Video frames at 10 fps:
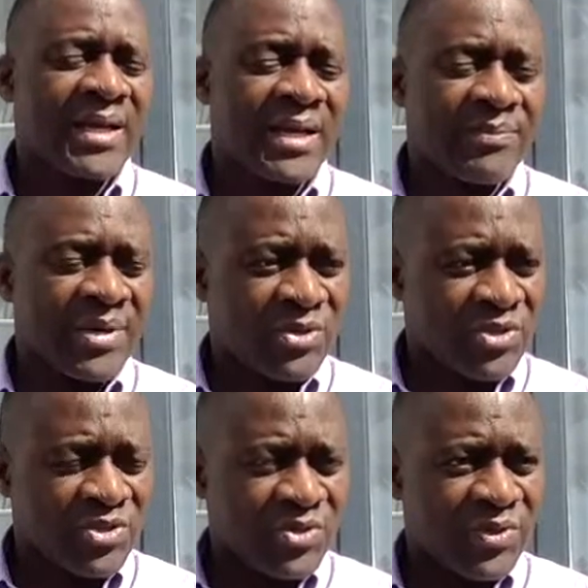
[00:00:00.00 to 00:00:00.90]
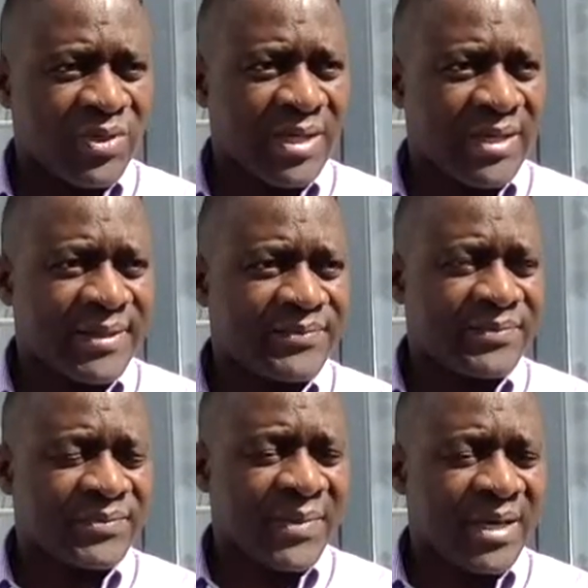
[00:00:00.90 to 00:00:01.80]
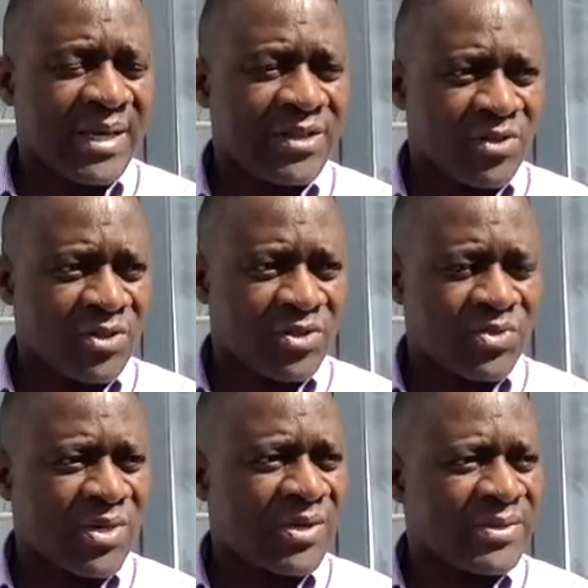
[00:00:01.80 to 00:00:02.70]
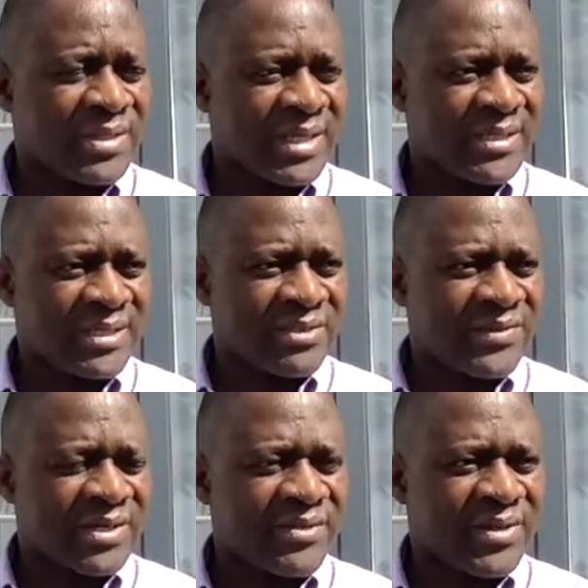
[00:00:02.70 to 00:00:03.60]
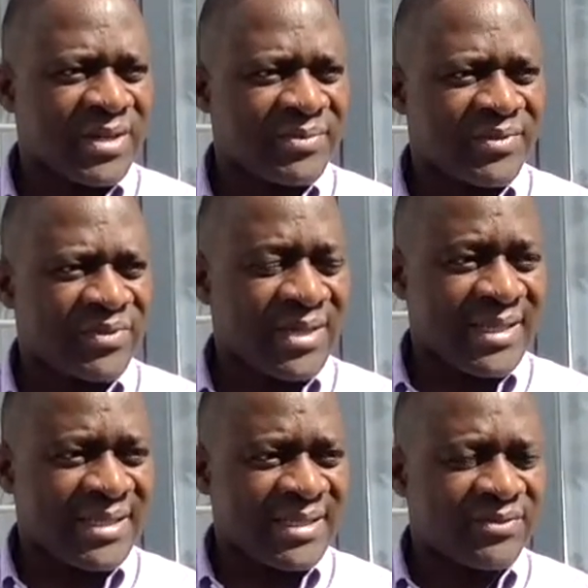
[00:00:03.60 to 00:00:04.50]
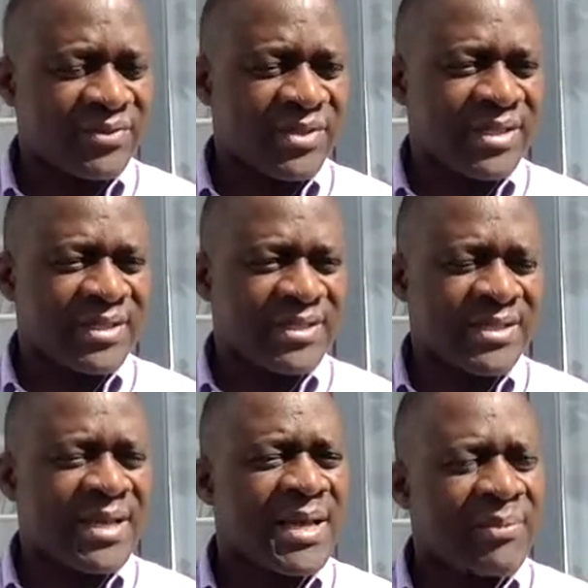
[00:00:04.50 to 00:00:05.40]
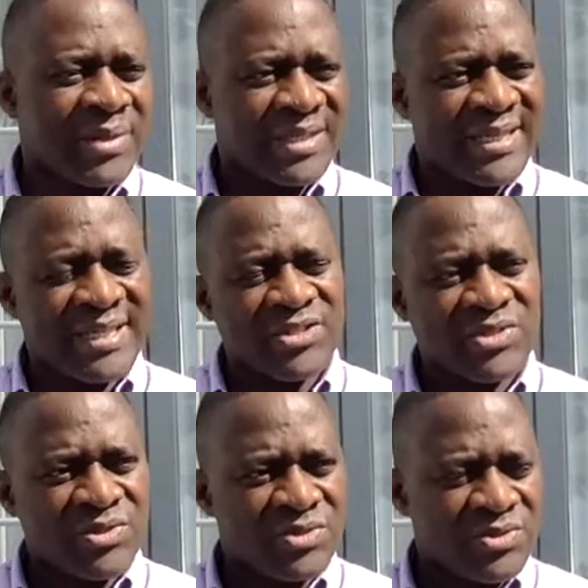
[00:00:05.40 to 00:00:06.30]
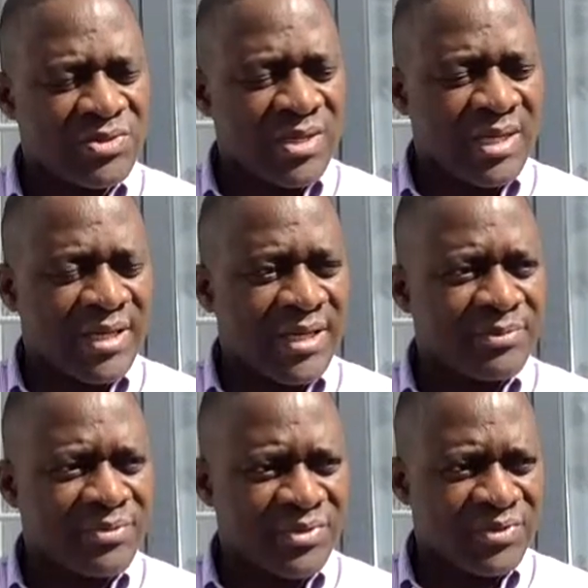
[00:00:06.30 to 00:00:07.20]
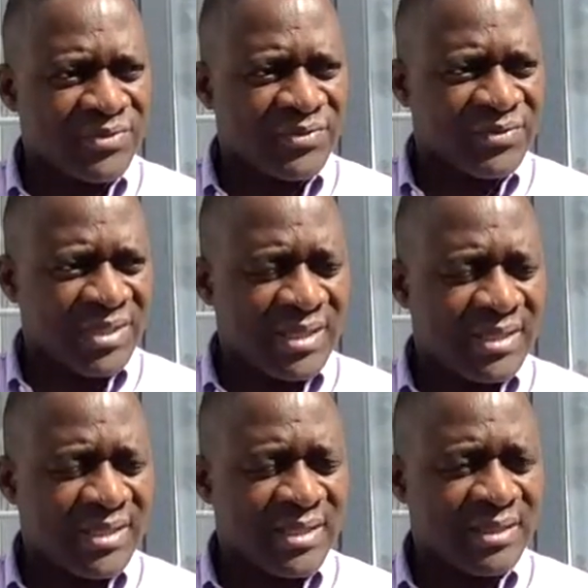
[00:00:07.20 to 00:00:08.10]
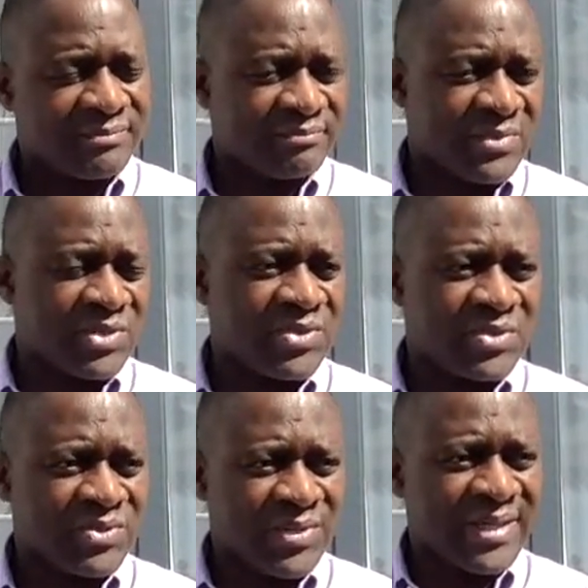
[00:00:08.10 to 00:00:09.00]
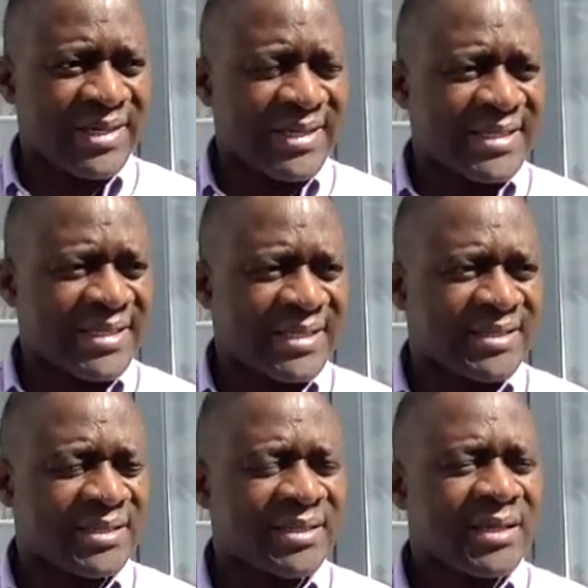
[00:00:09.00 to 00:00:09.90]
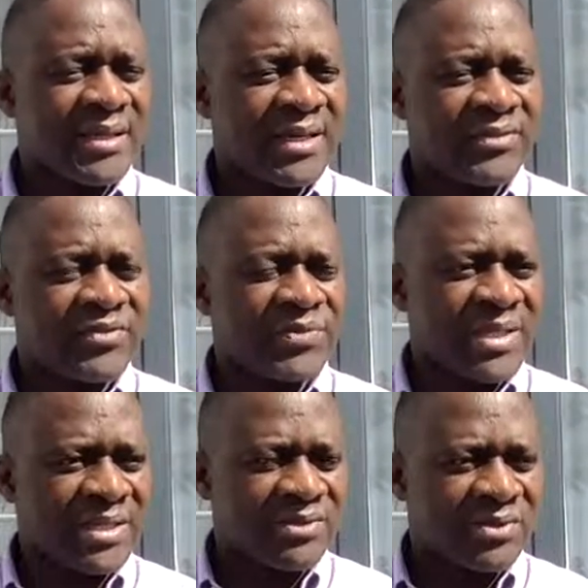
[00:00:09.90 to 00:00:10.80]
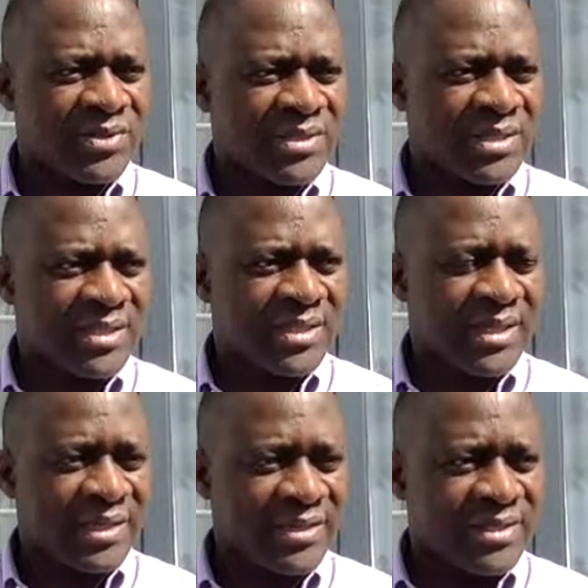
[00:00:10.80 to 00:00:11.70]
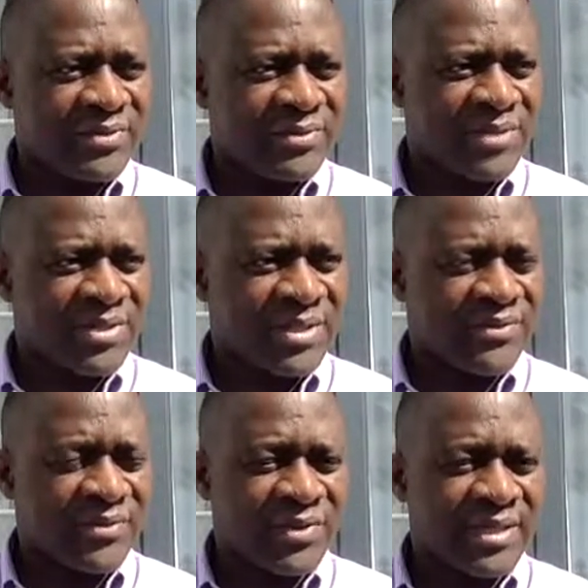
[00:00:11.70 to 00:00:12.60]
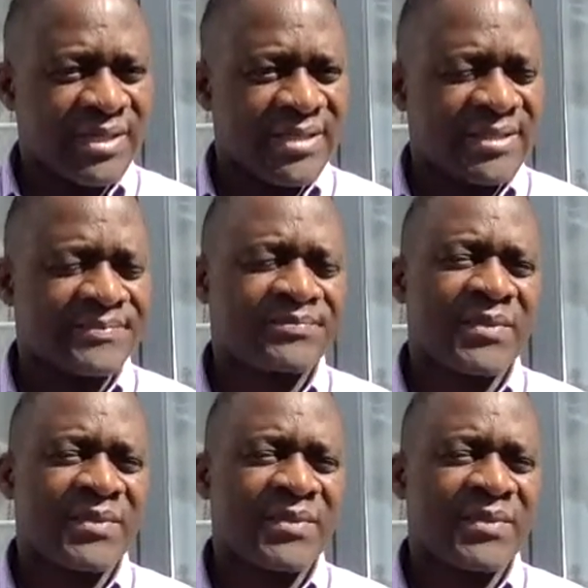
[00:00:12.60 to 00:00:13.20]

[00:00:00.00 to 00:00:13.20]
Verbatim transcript: uh, but also um, in those who are on antiretroviral therapy for less than four years. But it tends to uh, improve you know, to, to a great extent if you've been on, uh, ART for more than four years.